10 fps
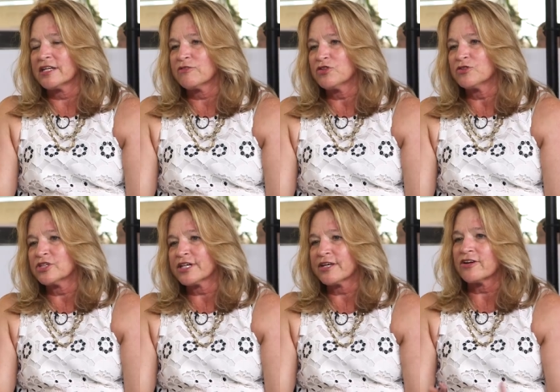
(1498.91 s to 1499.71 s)
And if you
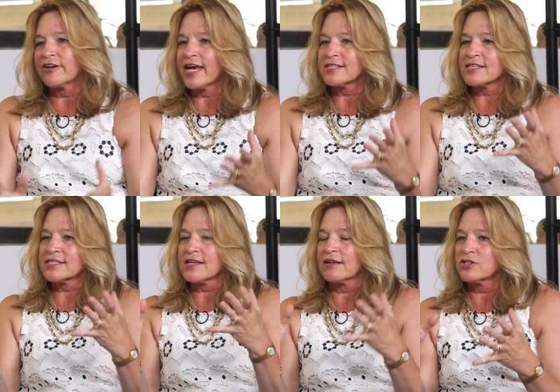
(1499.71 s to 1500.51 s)
look at our
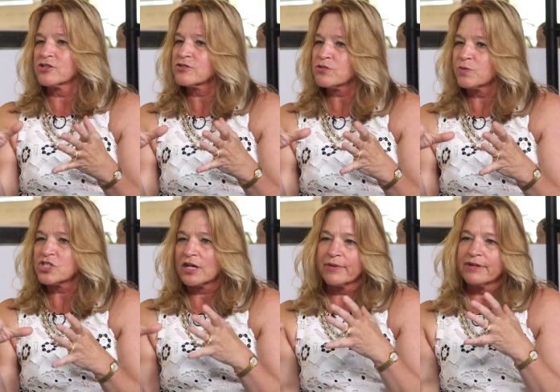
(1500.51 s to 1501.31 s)
NASA centers,
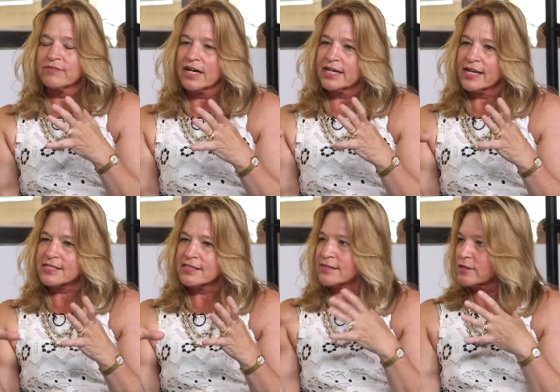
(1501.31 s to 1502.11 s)
which again, we have nine
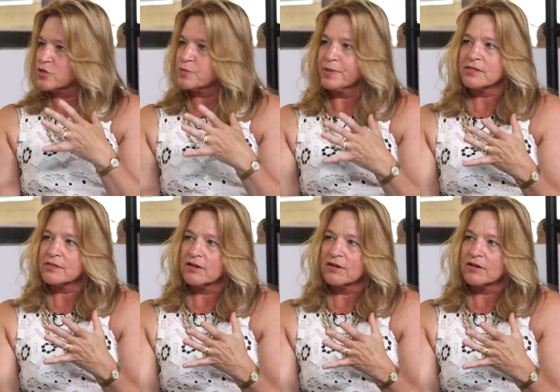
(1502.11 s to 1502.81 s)
NASA centers plus